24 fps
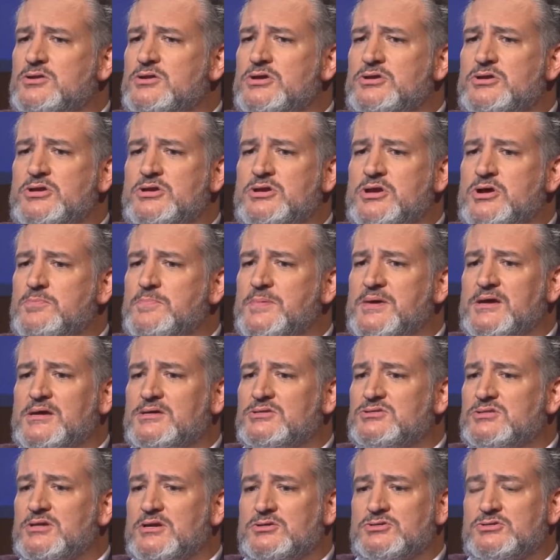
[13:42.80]
No,
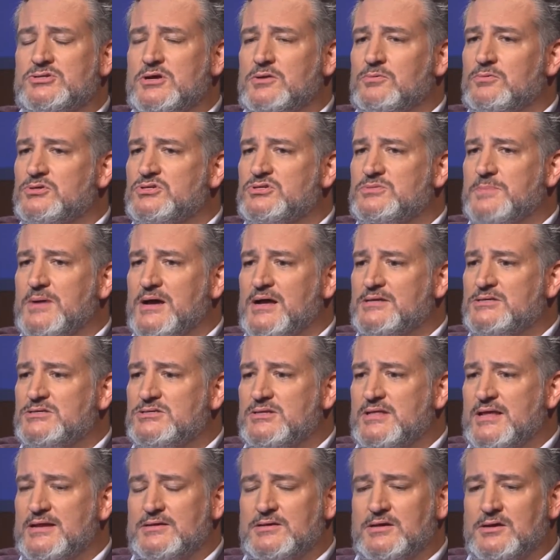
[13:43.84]
because there's no response
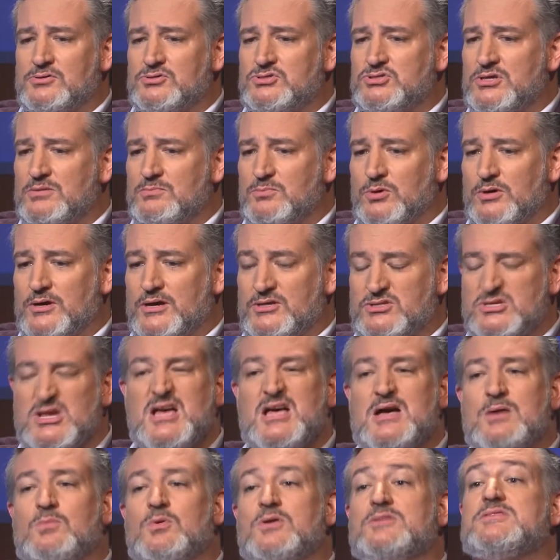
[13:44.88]
to that. Go somewhere else.
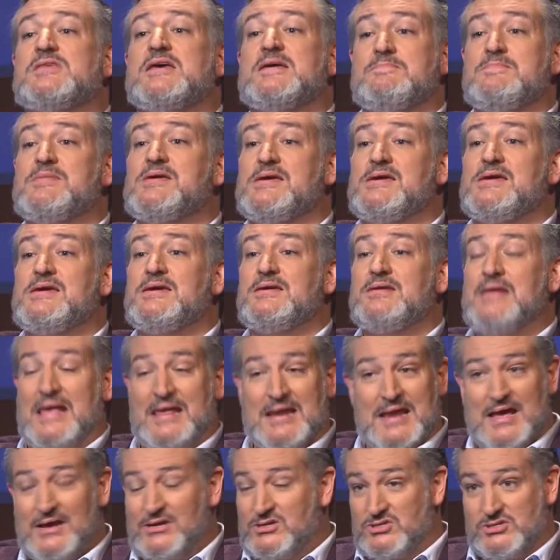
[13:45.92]
What they mean,
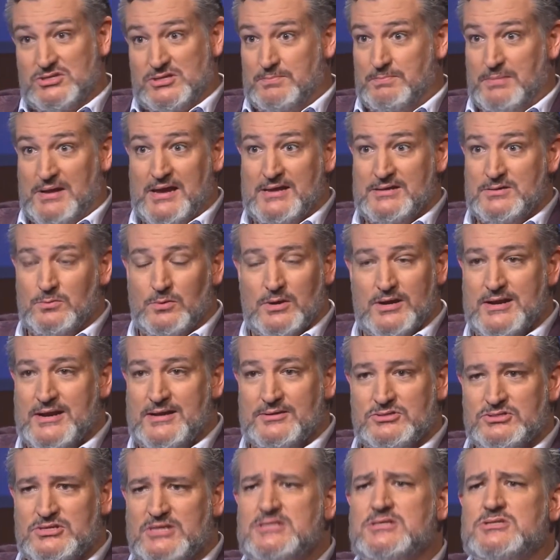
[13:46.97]
and actually the Biden White
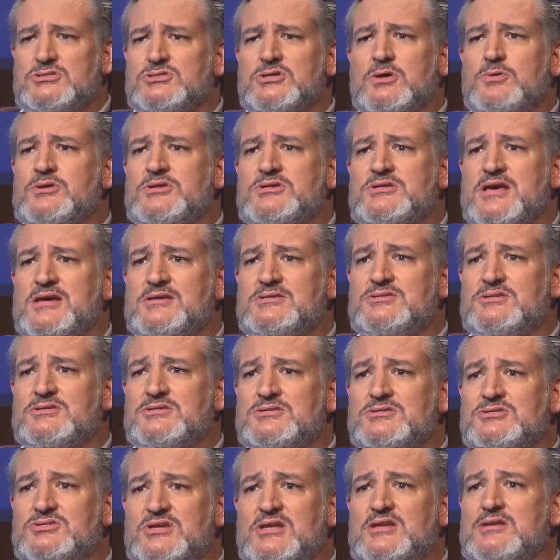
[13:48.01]
House said that, go to Texas.
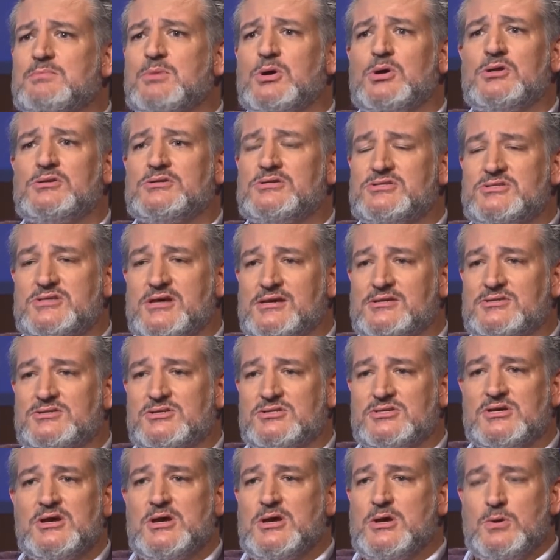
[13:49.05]
Send them all to
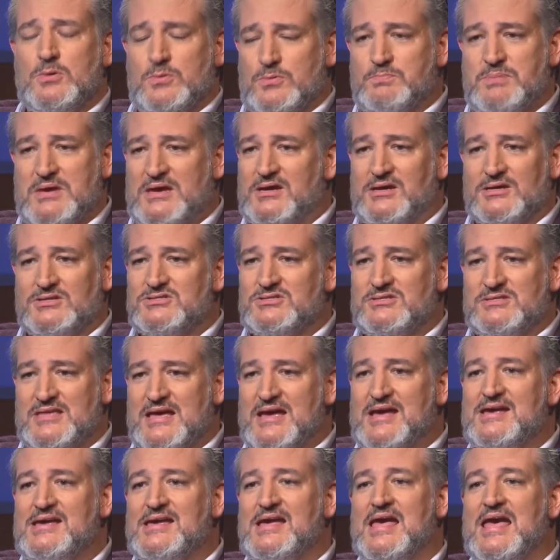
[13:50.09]
Texas, because
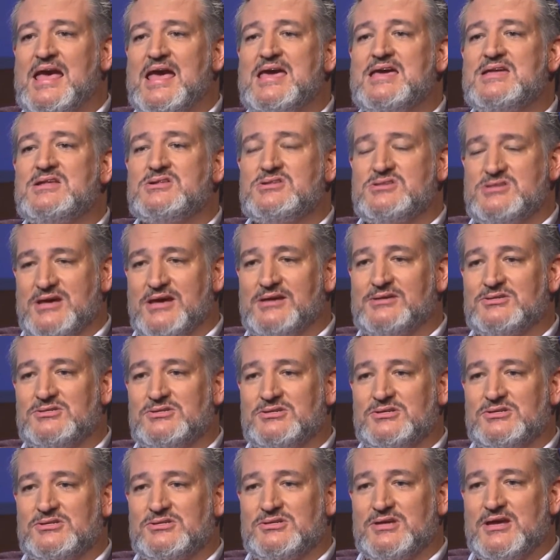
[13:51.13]
they hate
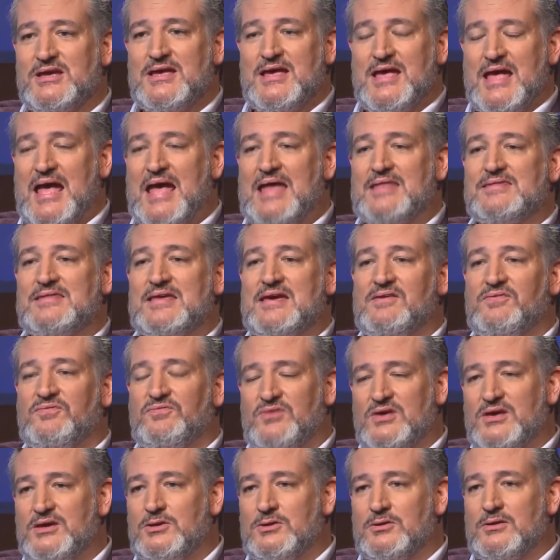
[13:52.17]
Texas. And they
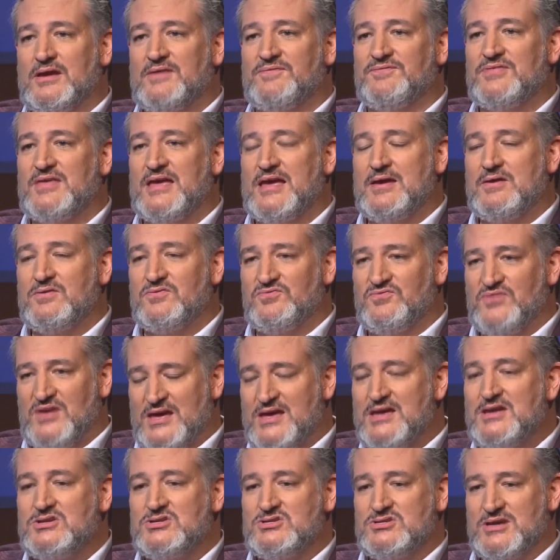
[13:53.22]
figure if they
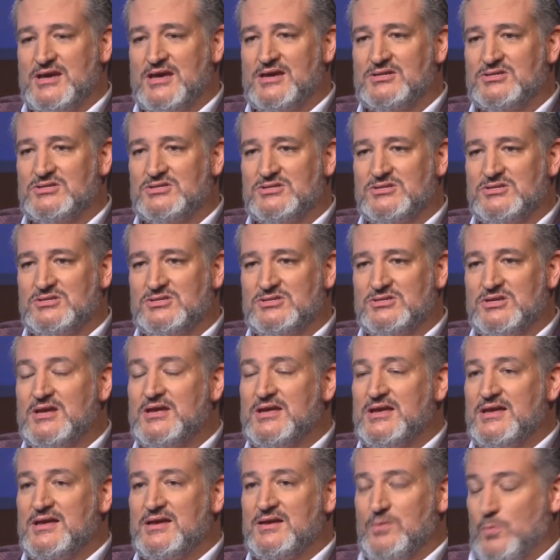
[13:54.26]
invade Texas
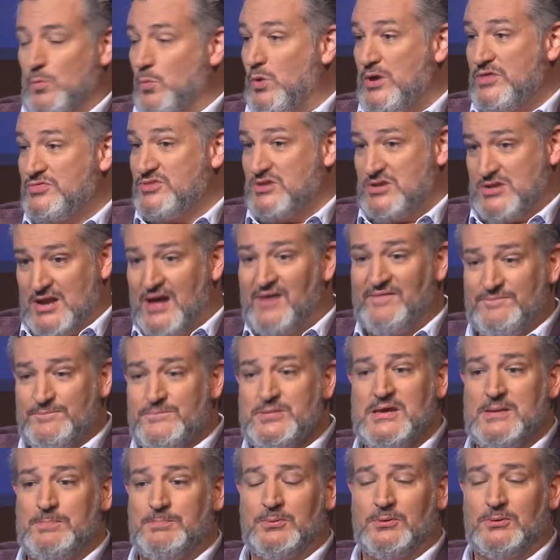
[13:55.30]
with enough
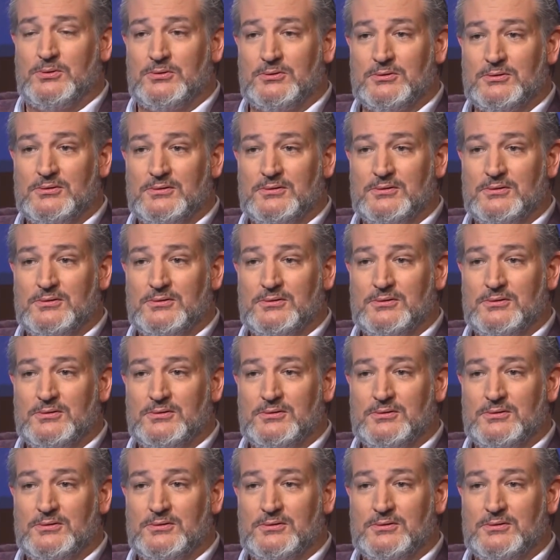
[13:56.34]
people,